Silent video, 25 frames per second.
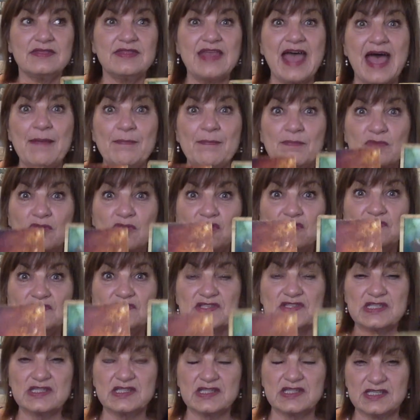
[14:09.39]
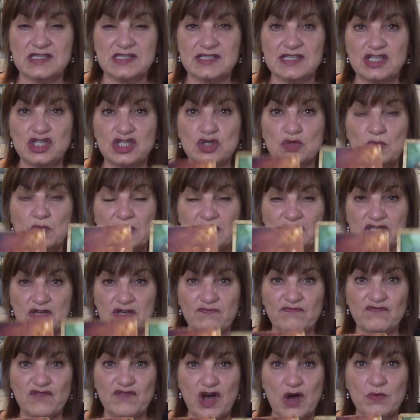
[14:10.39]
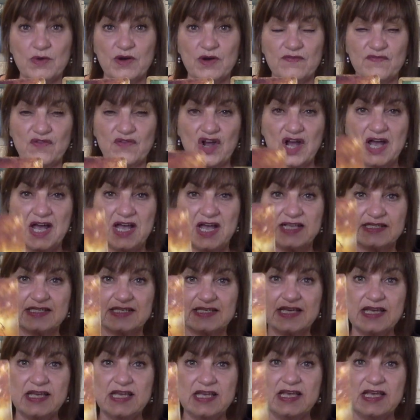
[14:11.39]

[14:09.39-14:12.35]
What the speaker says: that moves the situation forward for us.